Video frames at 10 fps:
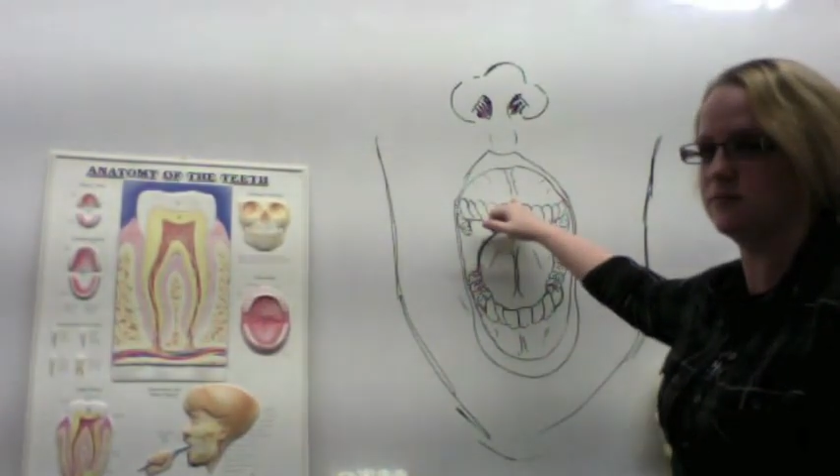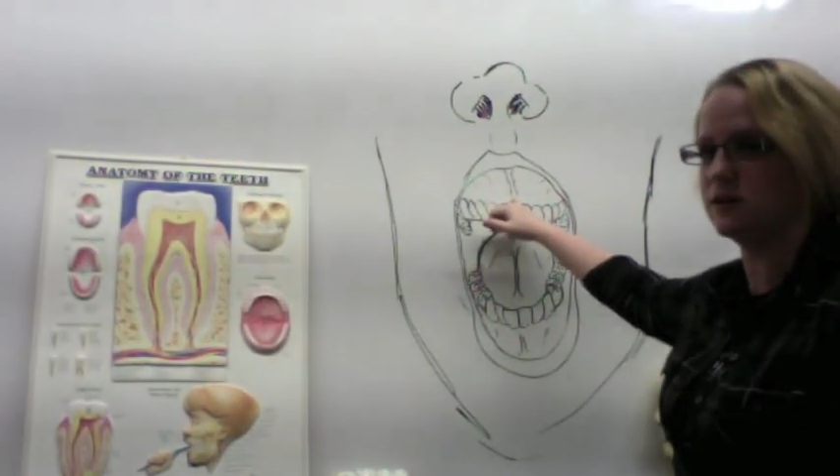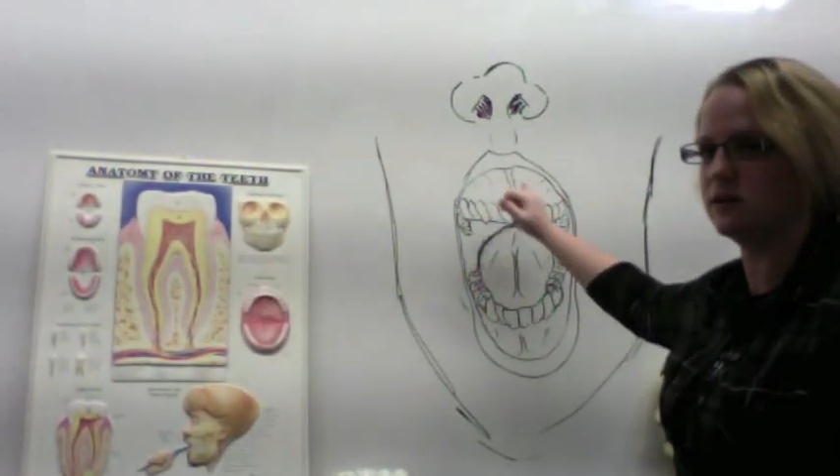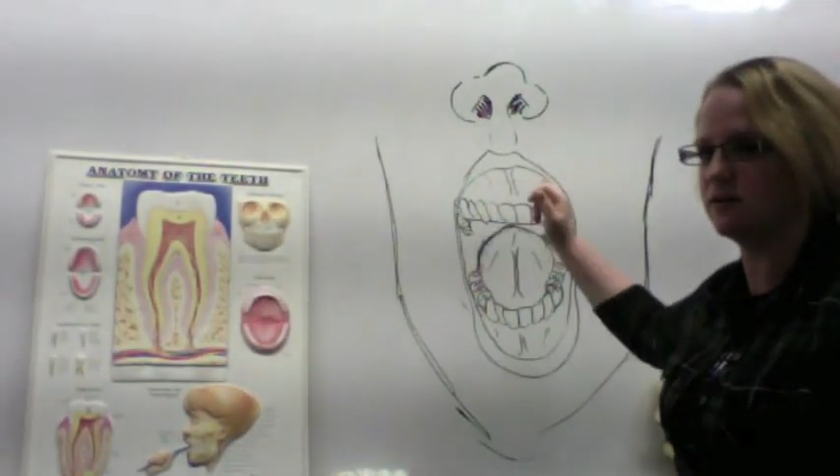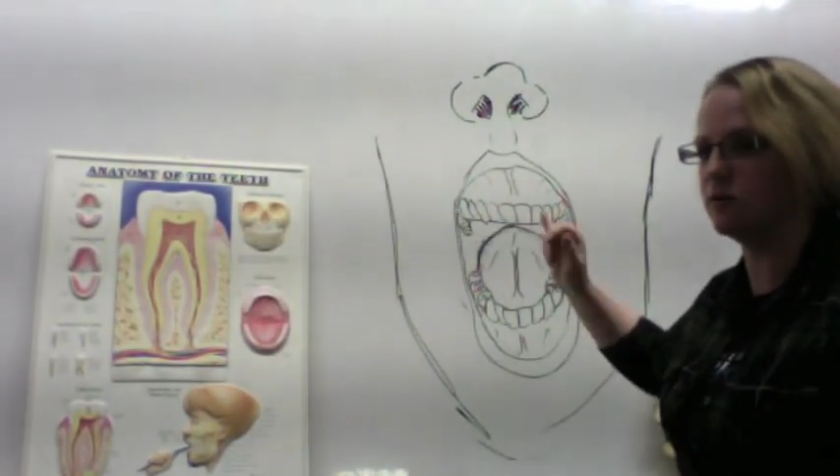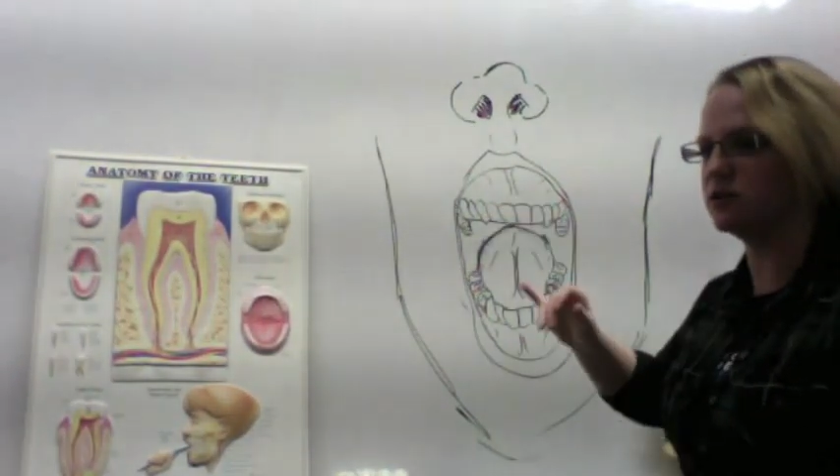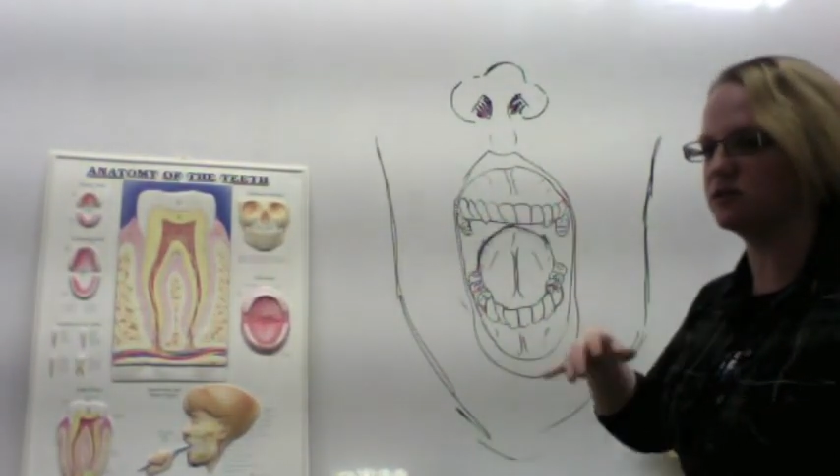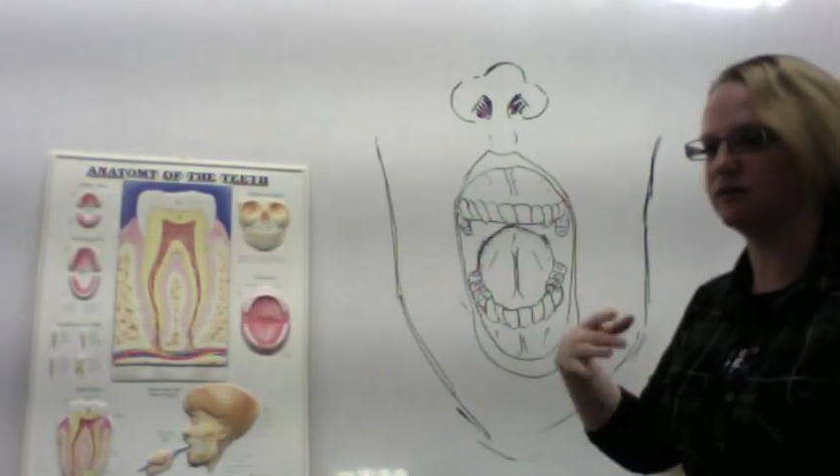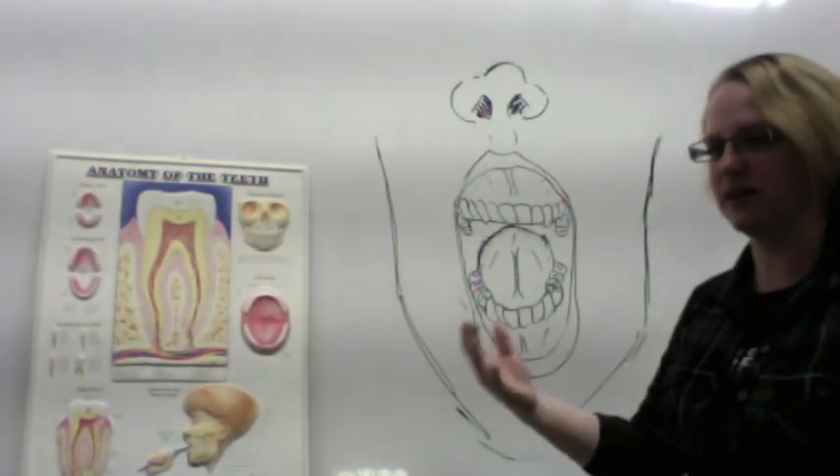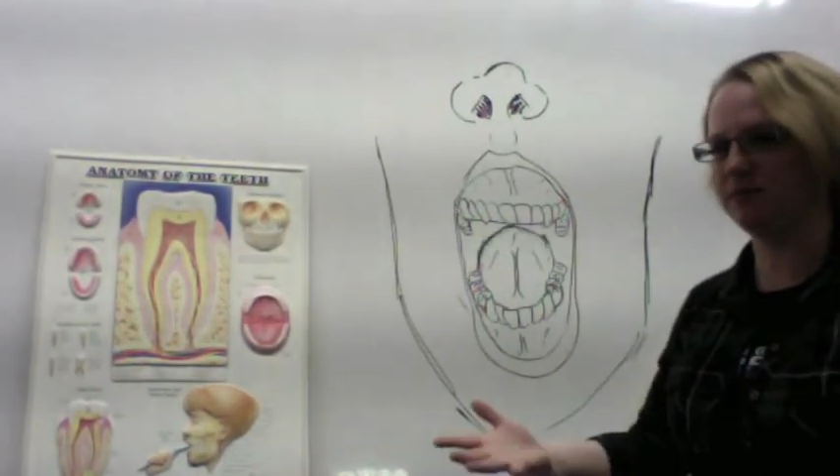And of course,
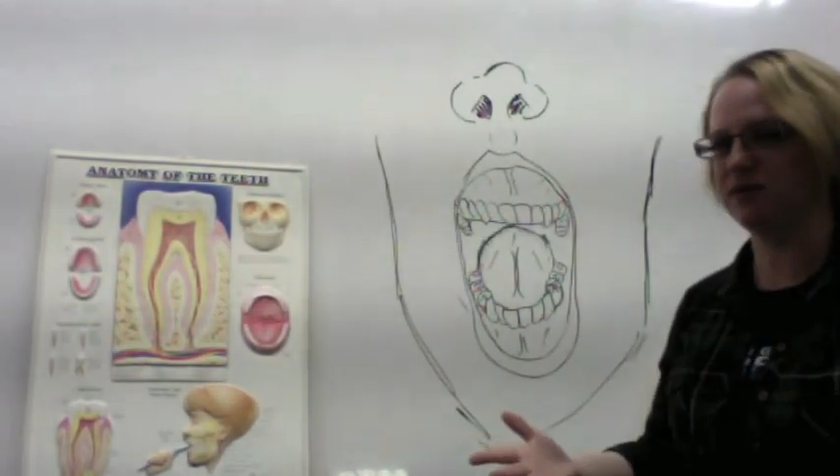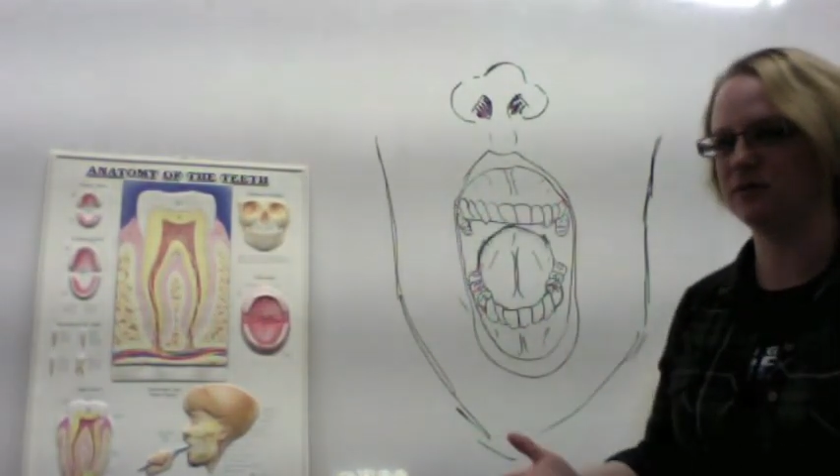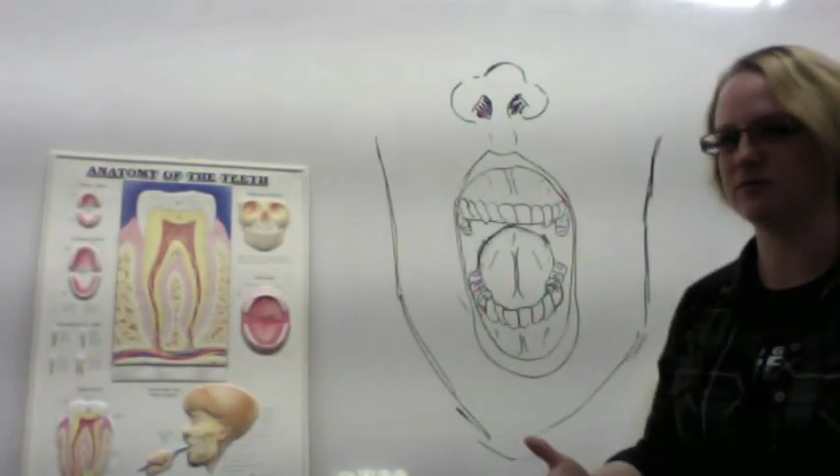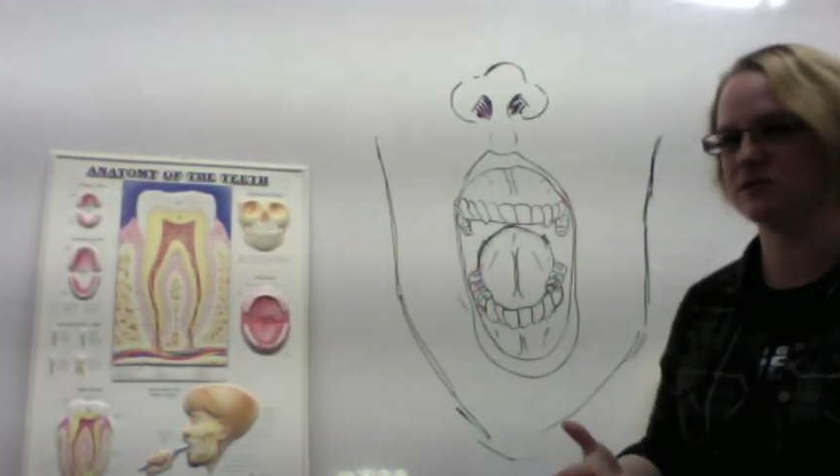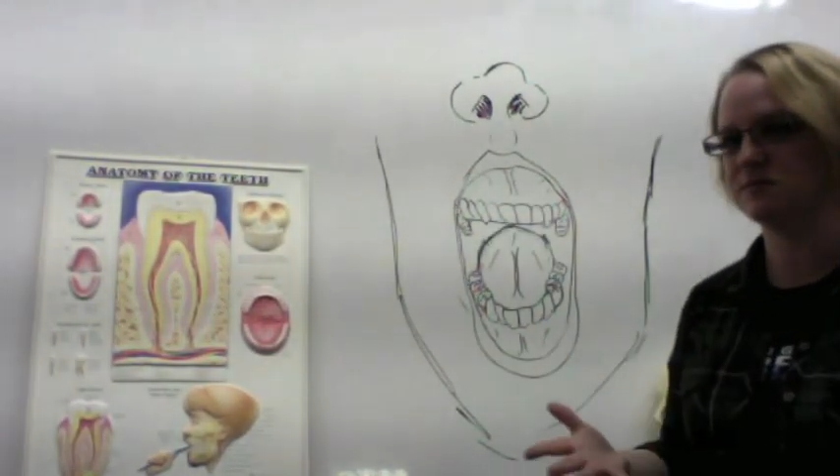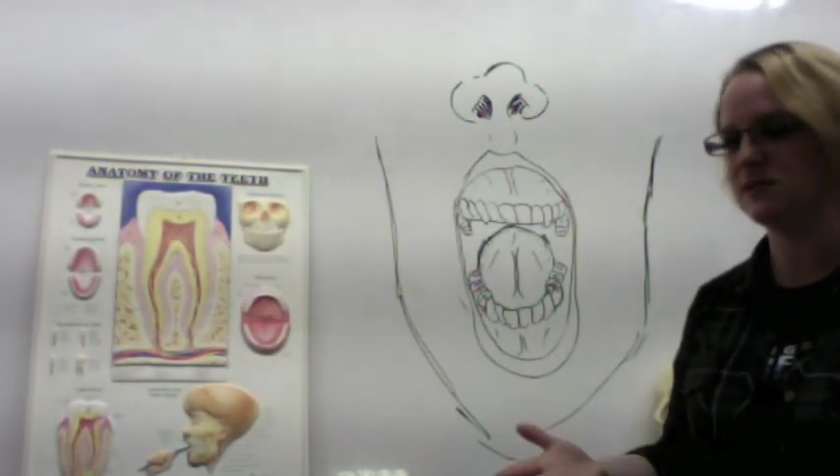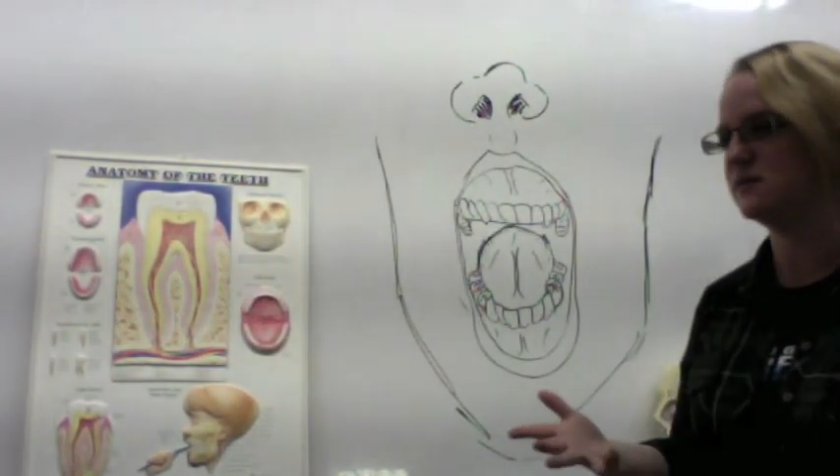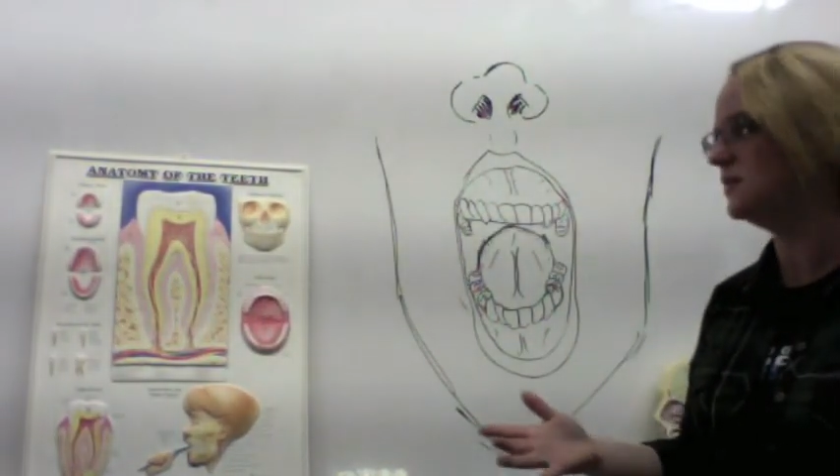labial just means